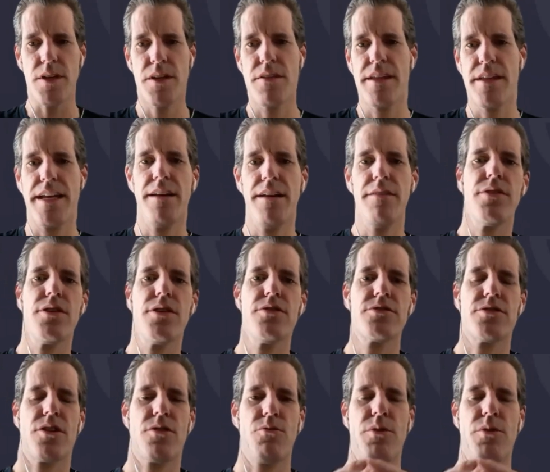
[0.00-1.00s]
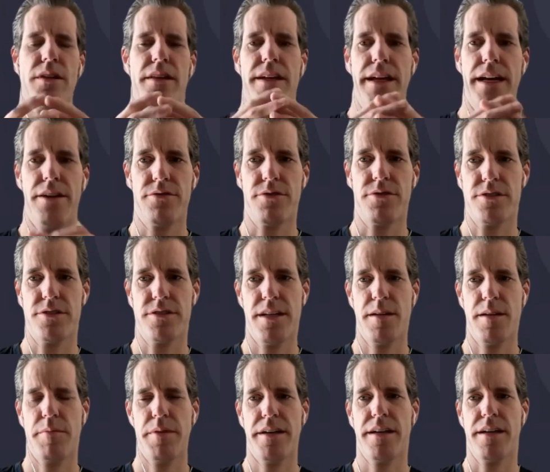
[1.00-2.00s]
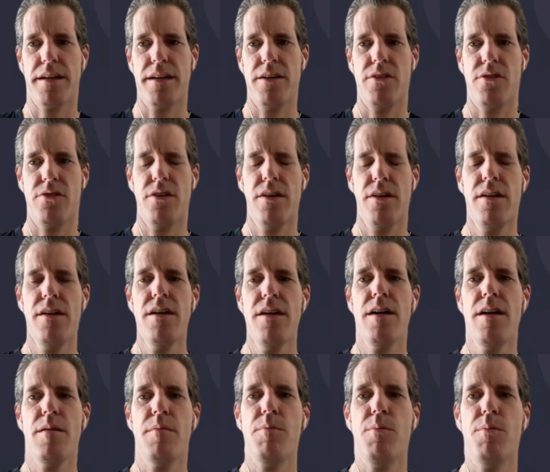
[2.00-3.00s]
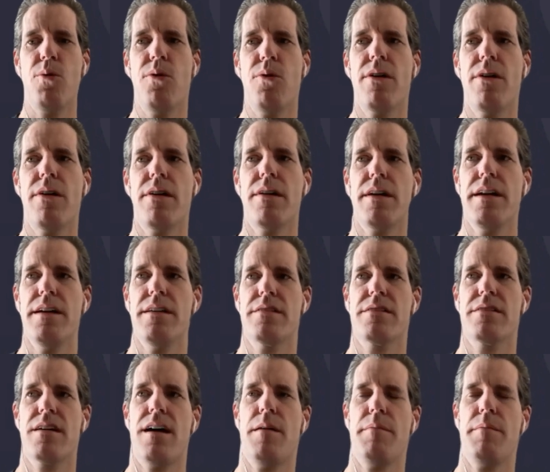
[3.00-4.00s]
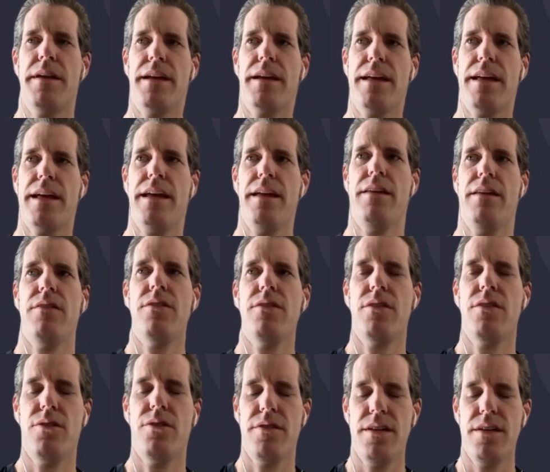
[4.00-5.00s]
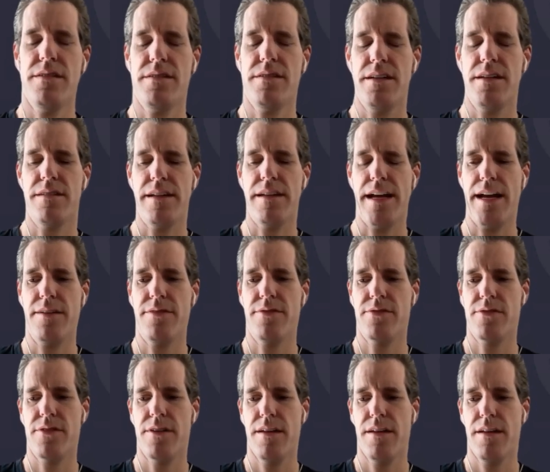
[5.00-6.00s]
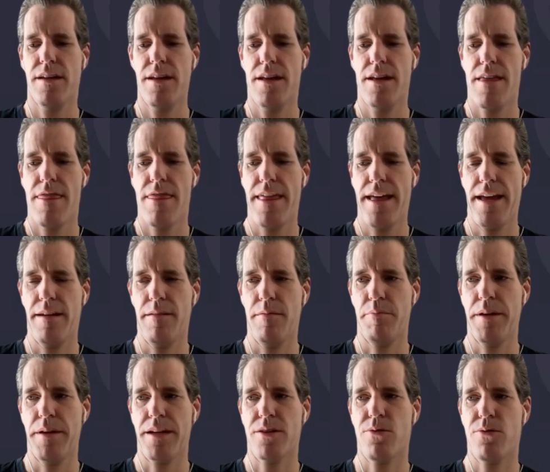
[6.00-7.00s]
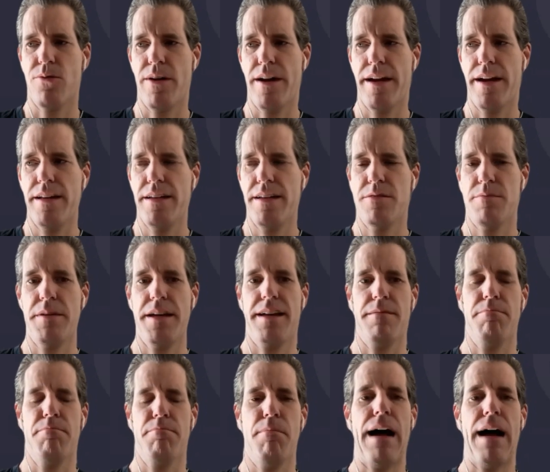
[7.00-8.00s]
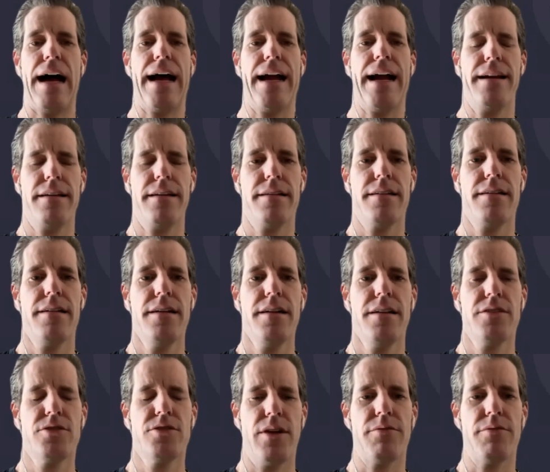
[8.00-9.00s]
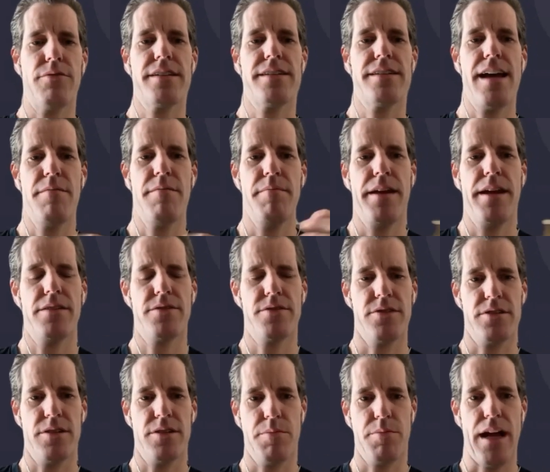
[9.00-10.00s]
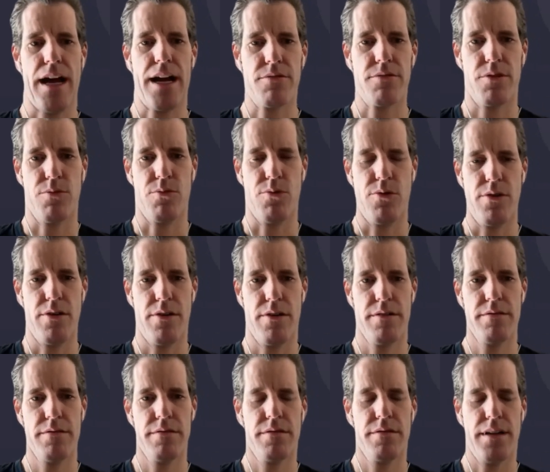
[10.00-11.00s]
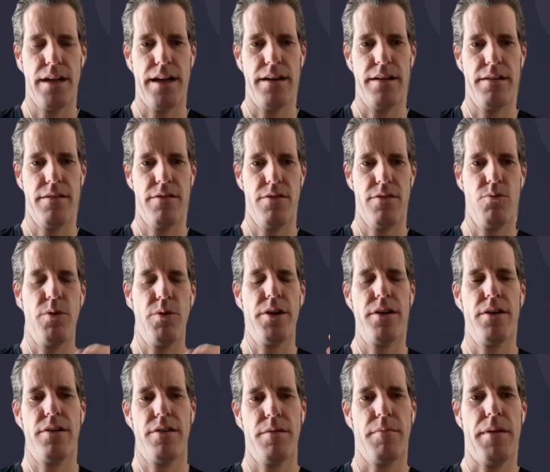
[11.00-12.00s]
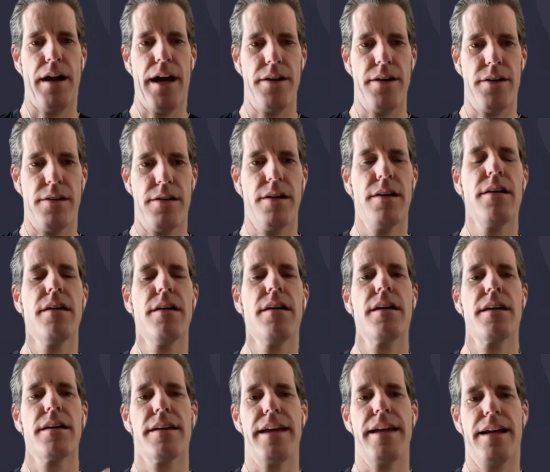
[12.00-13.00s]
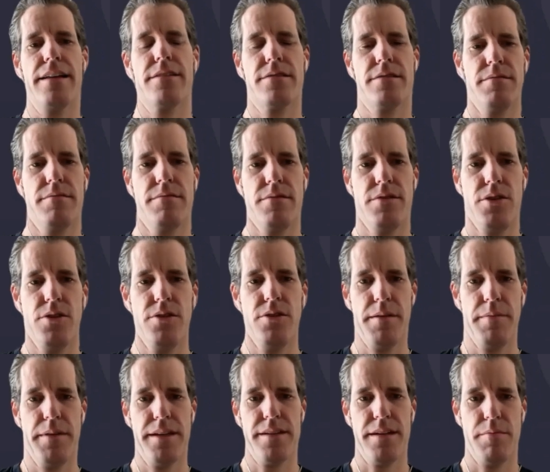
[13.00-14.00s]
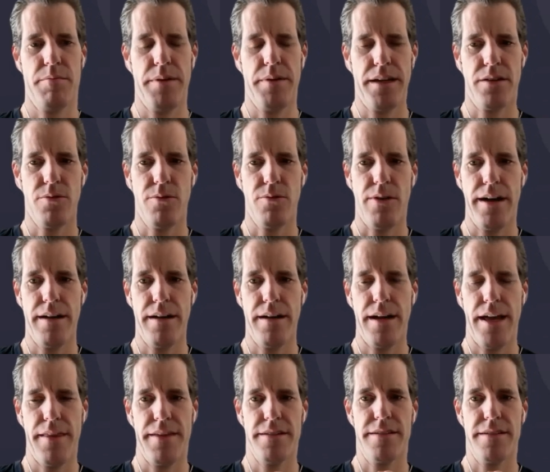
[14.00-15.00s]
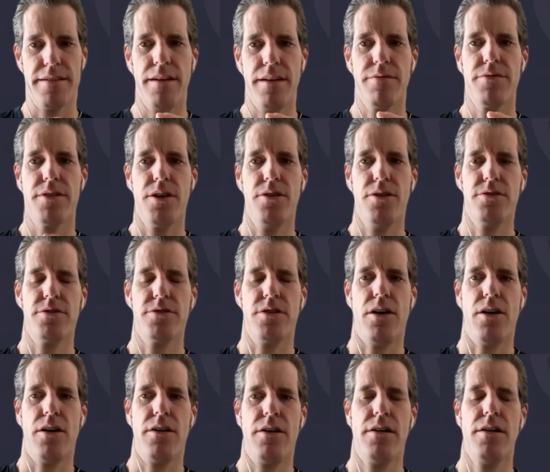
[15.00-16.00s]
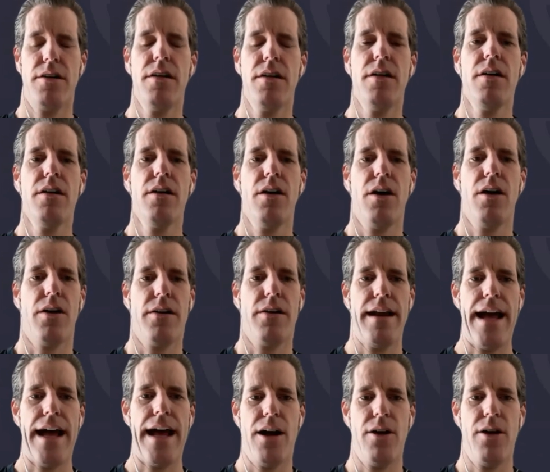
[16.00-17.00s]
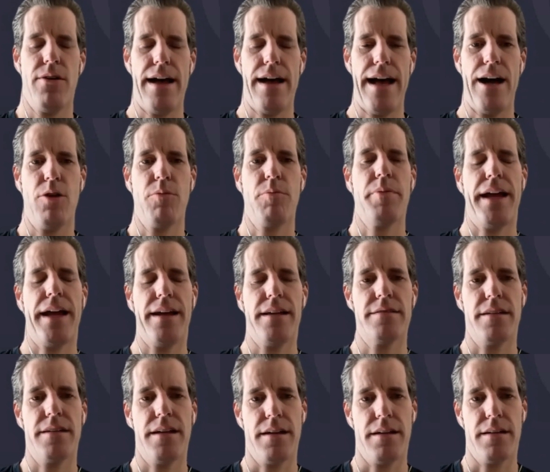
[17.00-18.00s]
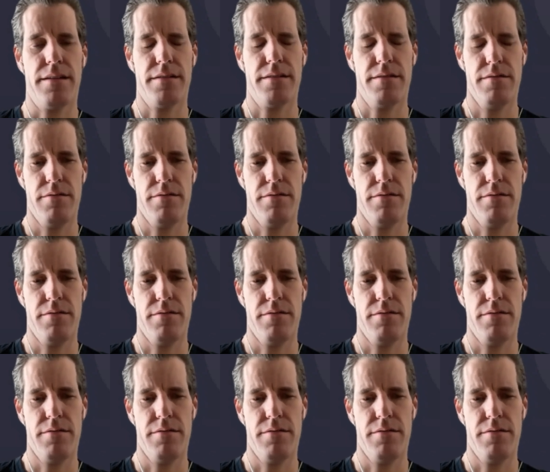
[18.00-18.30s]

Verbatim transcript: the inflows are really interesting because more is coming into these ETFs then Bitcoin is being mined. So every 10 minutes, there's a block reward, and the winner, the miner, gets newly minted Bitcoin. And these inflows are are now outpacing